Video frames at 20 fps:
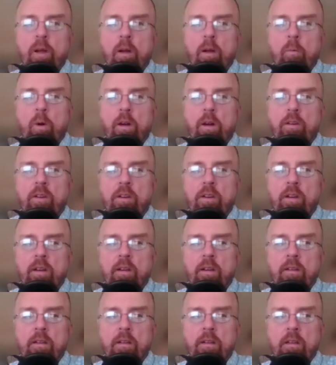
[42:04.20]
I wonder,
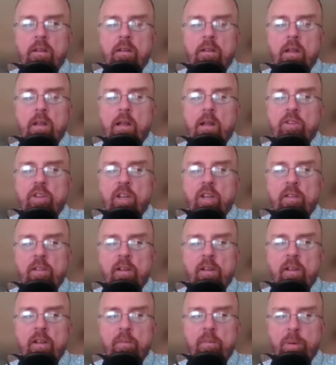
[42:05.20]
is it just
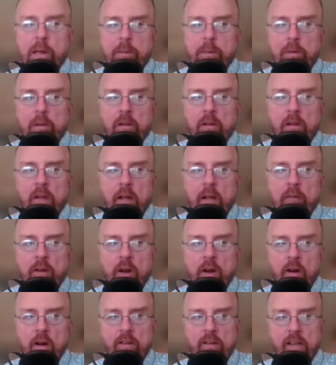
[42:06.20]
because people have a
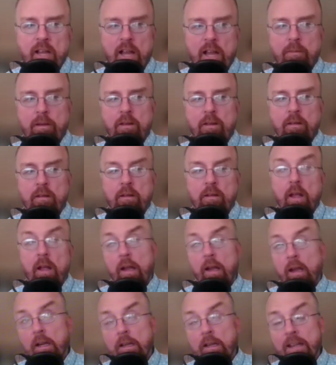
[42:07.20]
hard time at
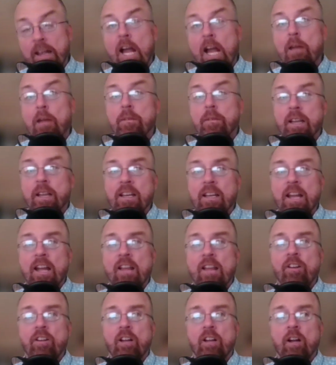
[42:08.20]
times getting out
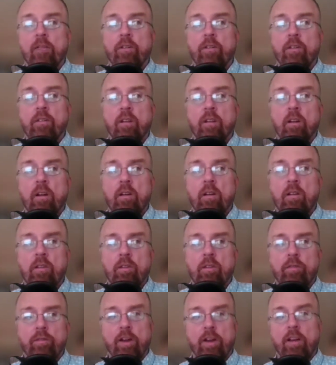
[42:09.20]
of their comfort zones,
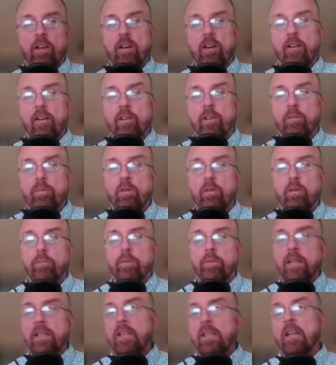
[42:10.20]
or very comfortable
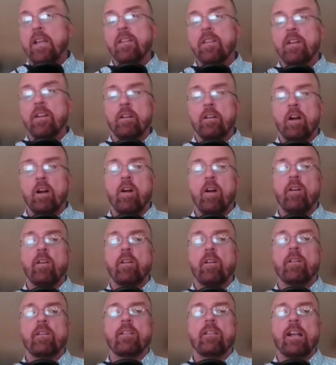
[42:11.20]
being in their
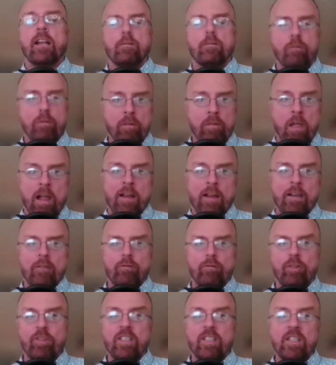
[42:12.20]
cars, like a
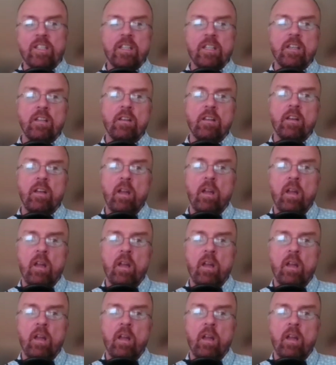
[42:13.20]
routine?